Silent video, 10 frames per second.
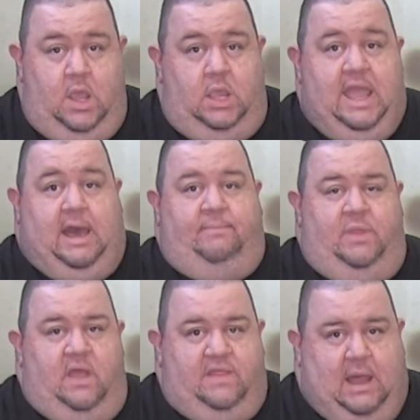Yeah,
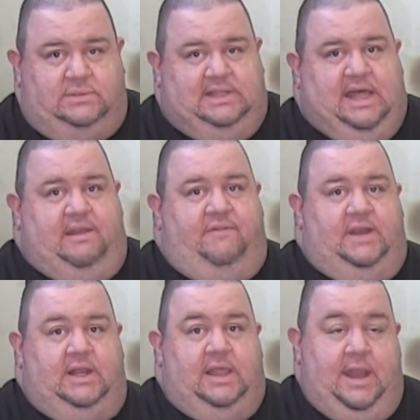that was a lot of fun
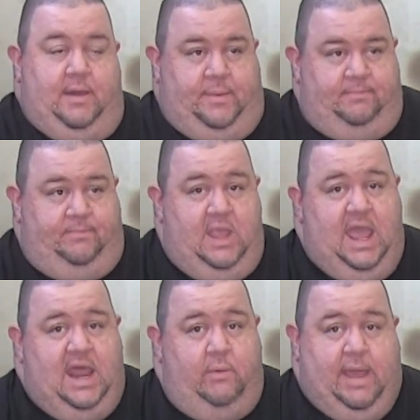to clean up.
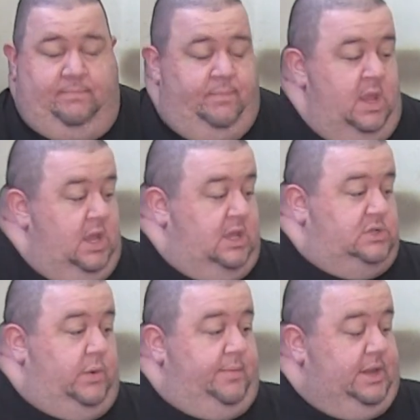Anyway,
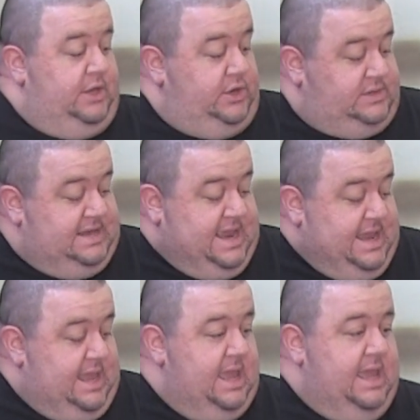so what I'm going to do
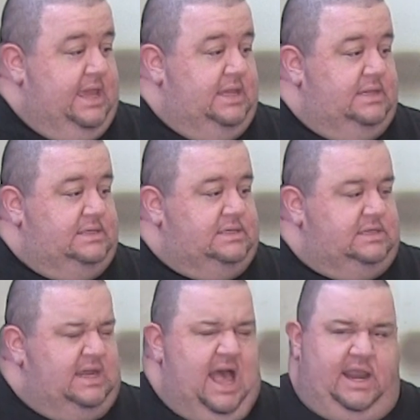today
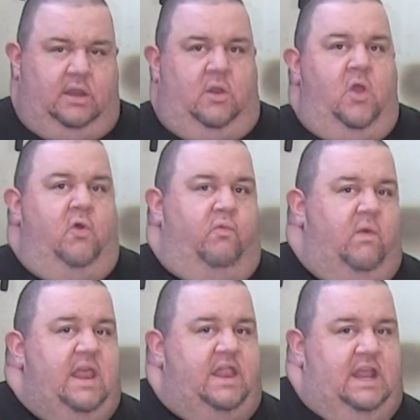is kind of
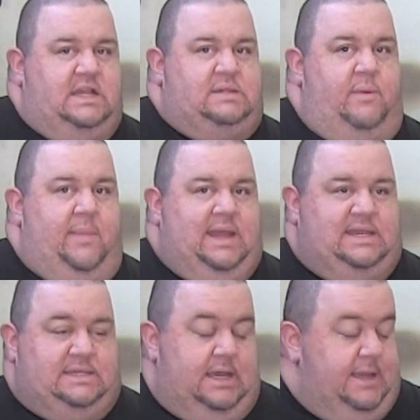rethink some of my
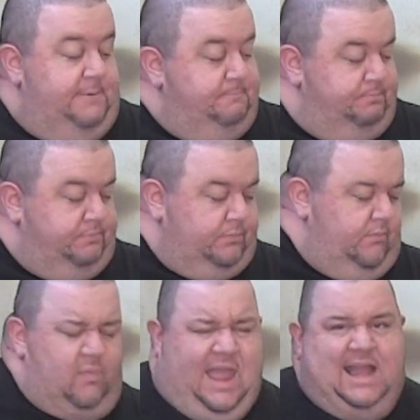design.
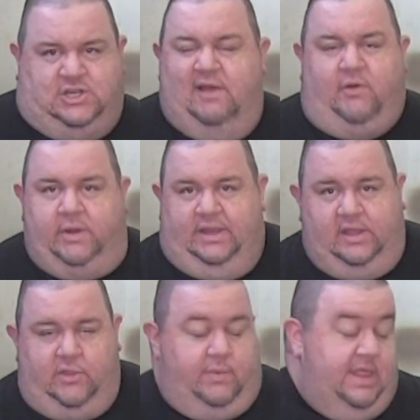Actually, I've already
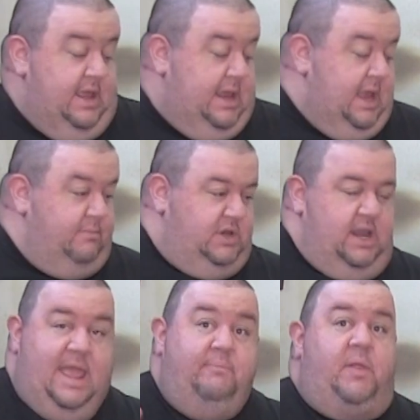done the rethinking. I'm
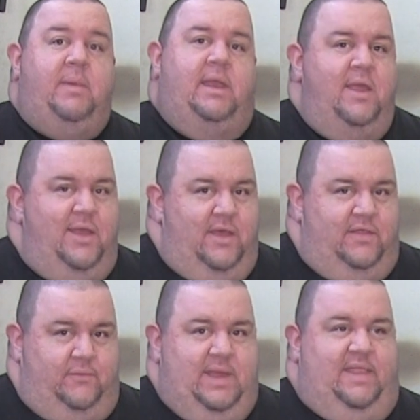going to implement
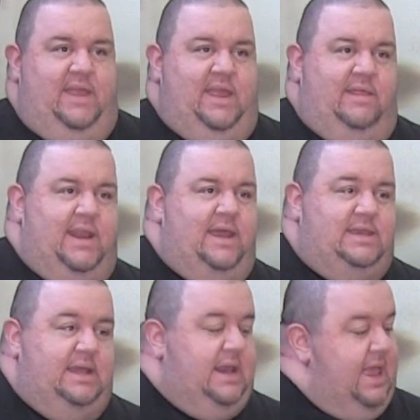the rethinking that I
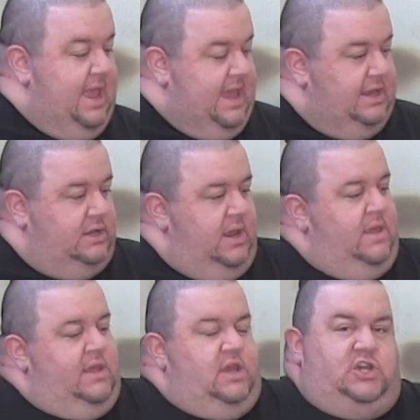did and
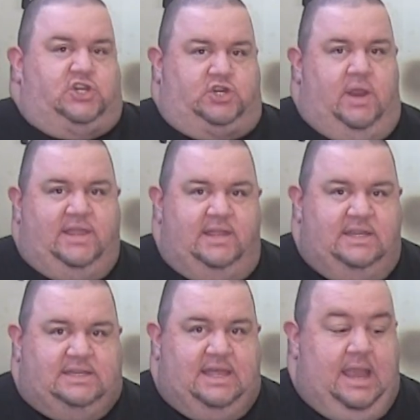strengthen
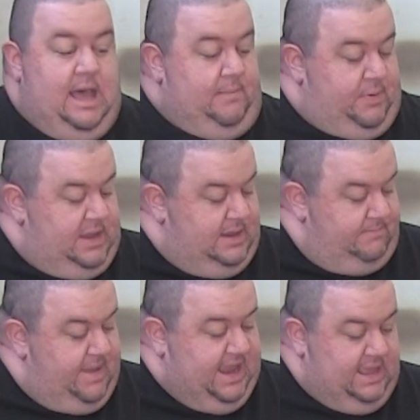this thing up,
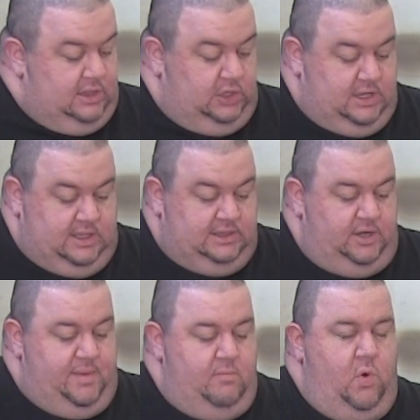make it look a
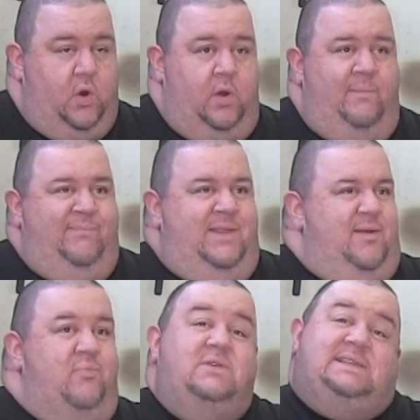little bit more
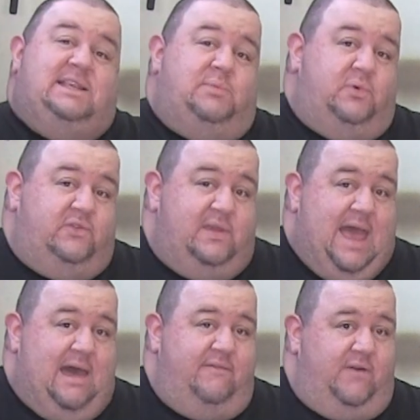presentable to
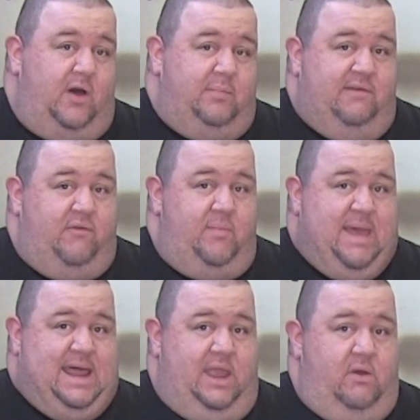have on my front
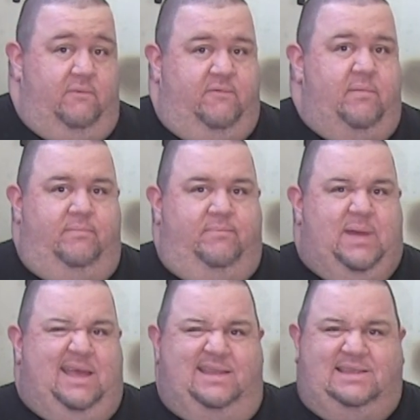patio.
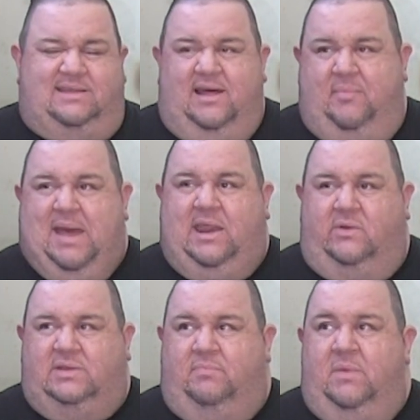It's not a
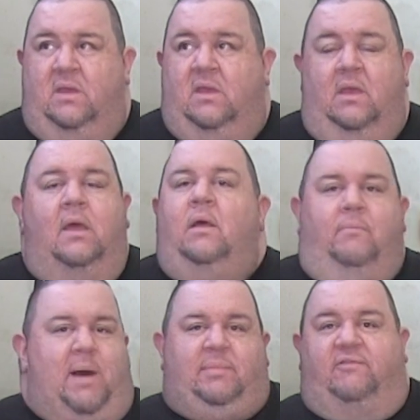patio, it's
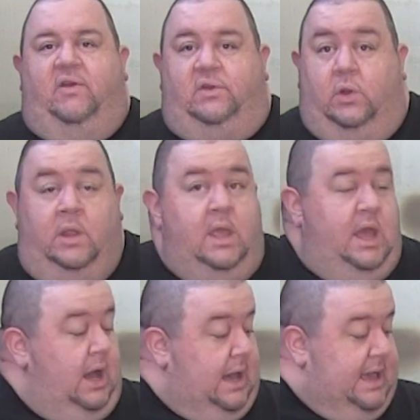by my front door.
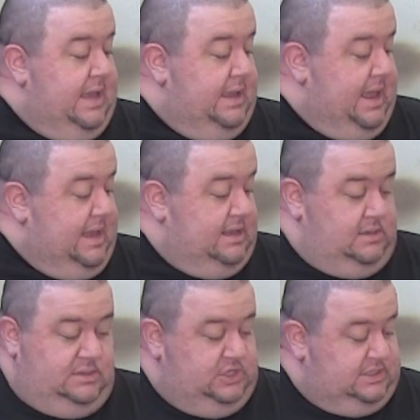
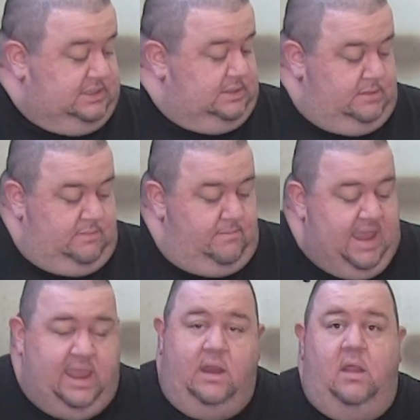And just
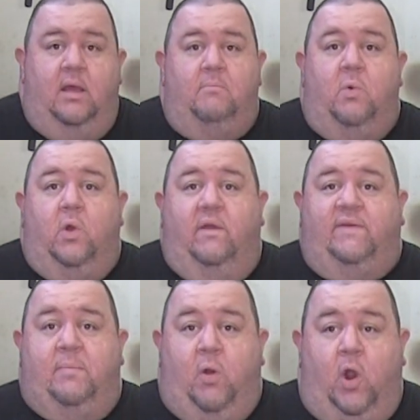make it more of
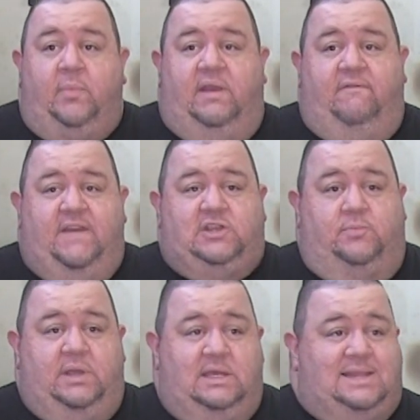a permanent feature
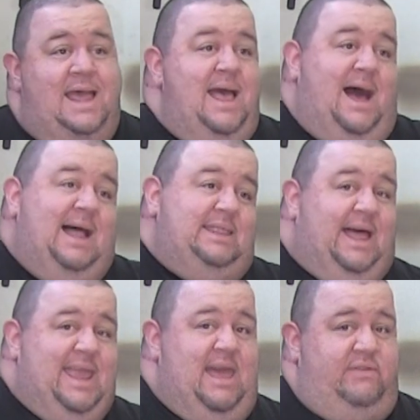because I
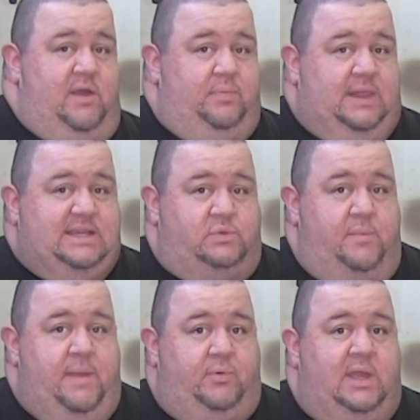like having a place where
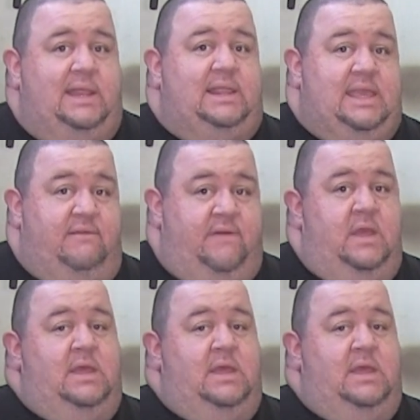people can leave